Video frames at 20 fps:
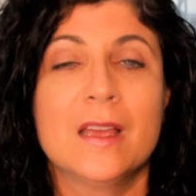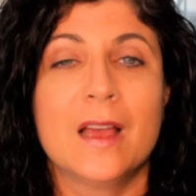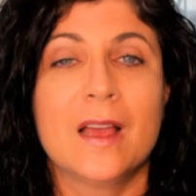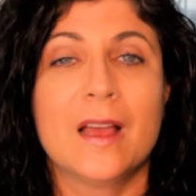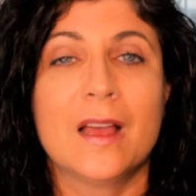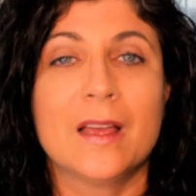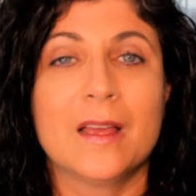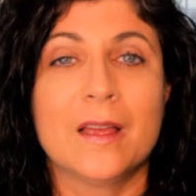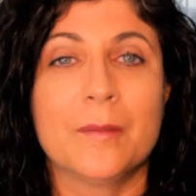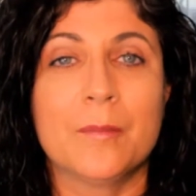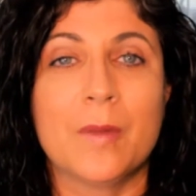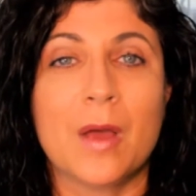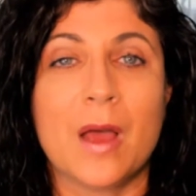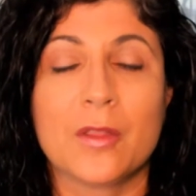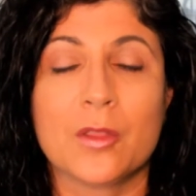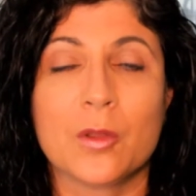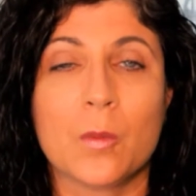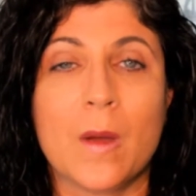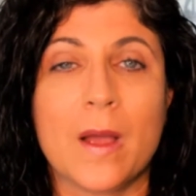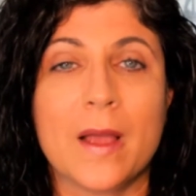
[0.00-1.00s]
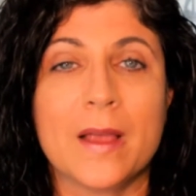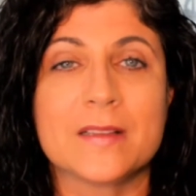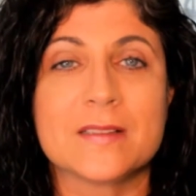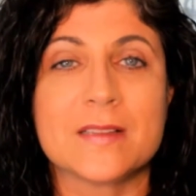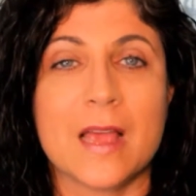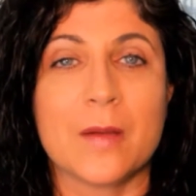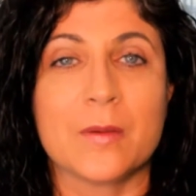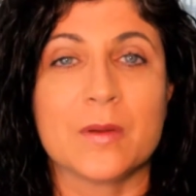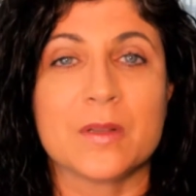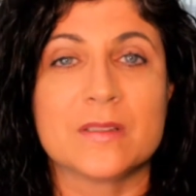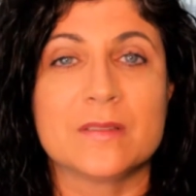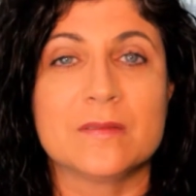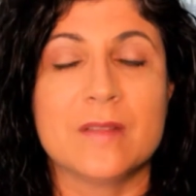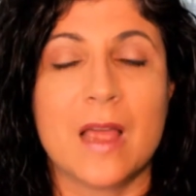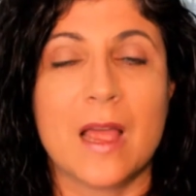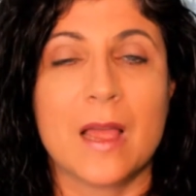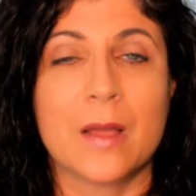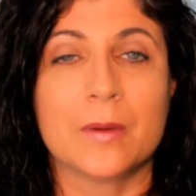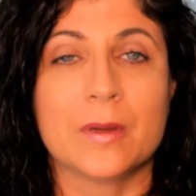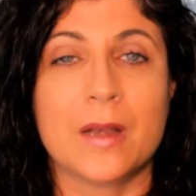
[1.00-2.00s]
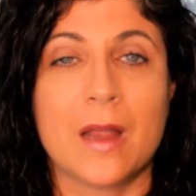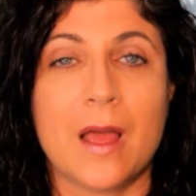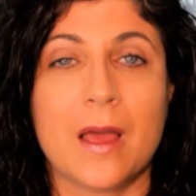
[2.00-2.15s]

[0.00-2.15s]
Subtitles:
Otherwise, I would